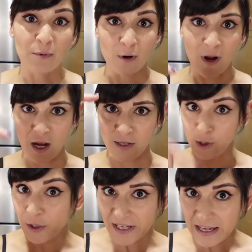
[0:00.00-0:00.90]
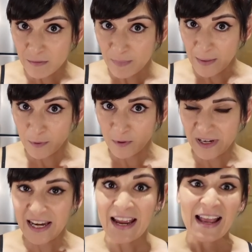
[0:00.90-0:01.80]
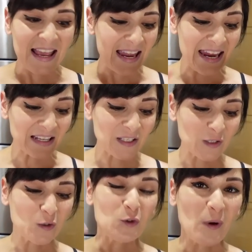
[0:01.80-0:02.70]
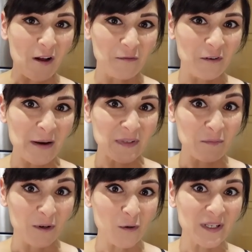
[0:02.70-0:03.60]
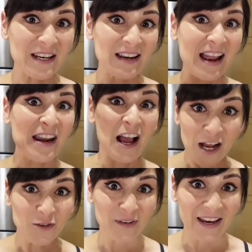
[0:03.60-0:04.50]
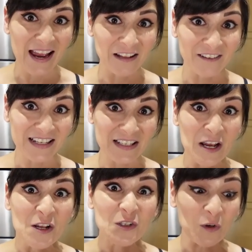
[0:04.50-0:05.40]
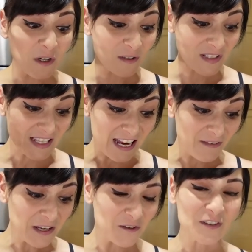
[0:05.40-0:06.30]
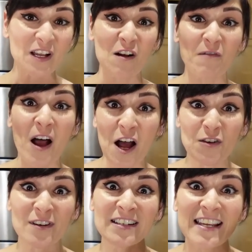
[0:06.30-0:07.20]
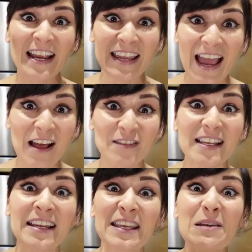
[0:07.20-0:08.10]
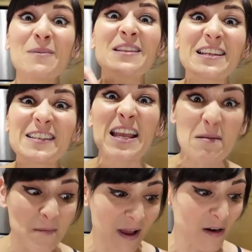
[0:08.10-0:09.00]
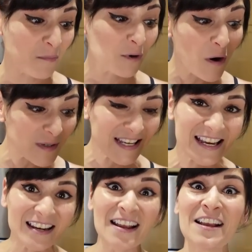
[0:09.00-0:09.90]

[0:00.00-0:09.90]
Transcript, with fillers: uh, turkey pepperoni, it's 12 grams of protein and 100 calories. So you're saving yourself 110 calories and keeping the same amount of protein.